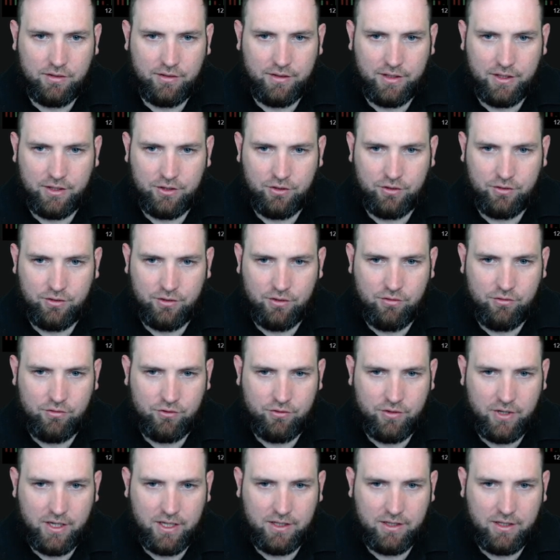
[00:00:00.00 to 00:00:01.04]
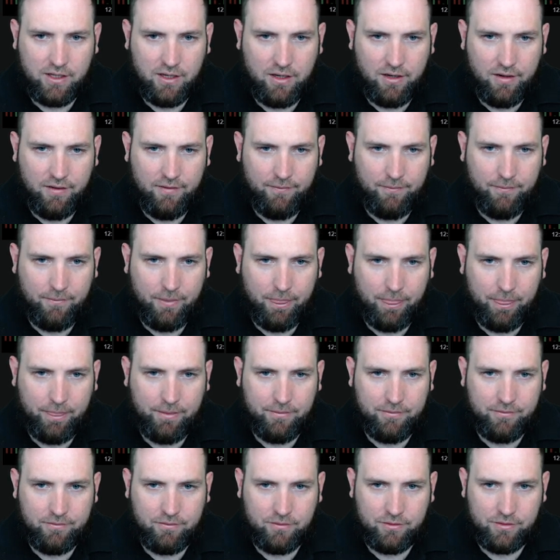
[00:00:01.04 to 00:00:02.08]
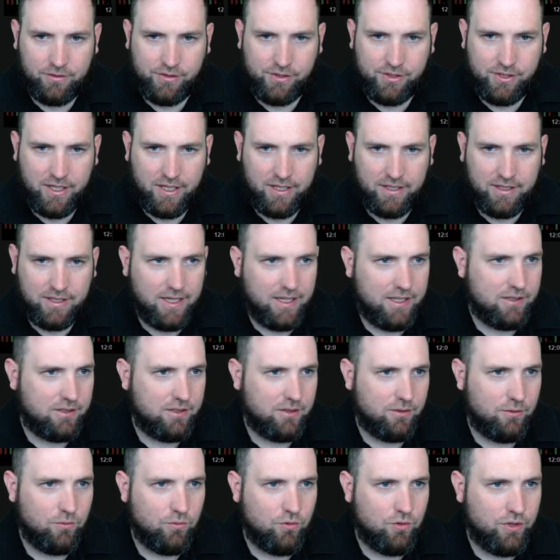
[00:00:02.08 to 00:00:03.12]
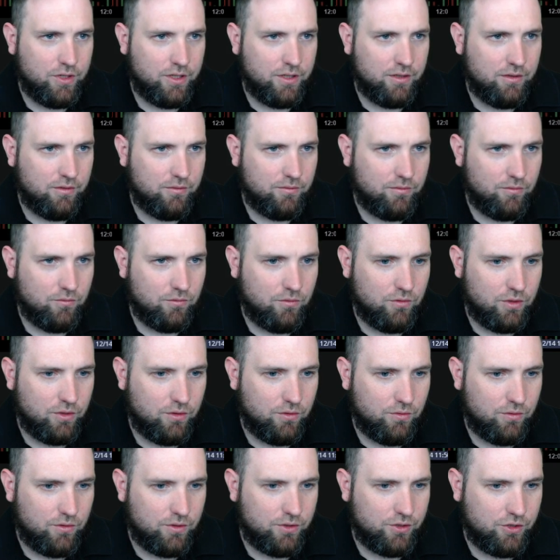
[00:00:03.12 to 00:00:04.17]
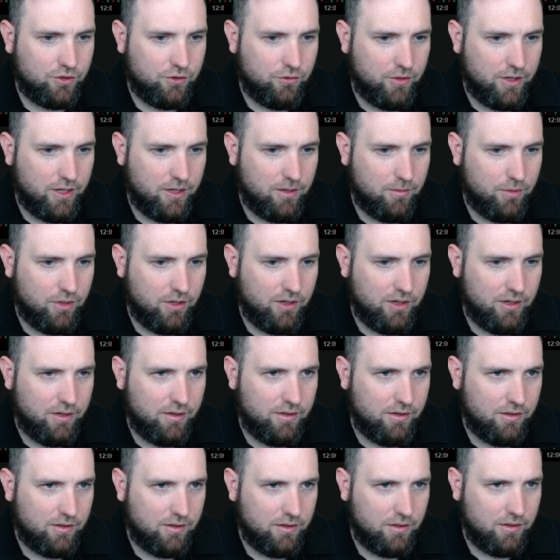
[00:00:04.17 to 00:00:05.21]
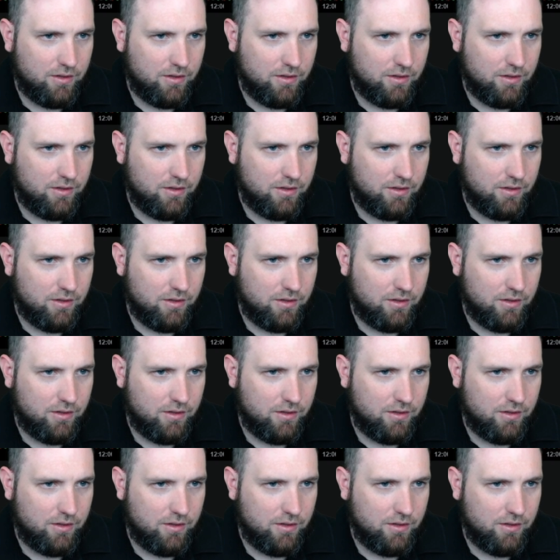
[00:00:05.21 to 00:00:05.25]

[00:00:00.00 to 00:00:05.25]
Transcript: You get your news right there. I'm going to set that to 1 orange square bar.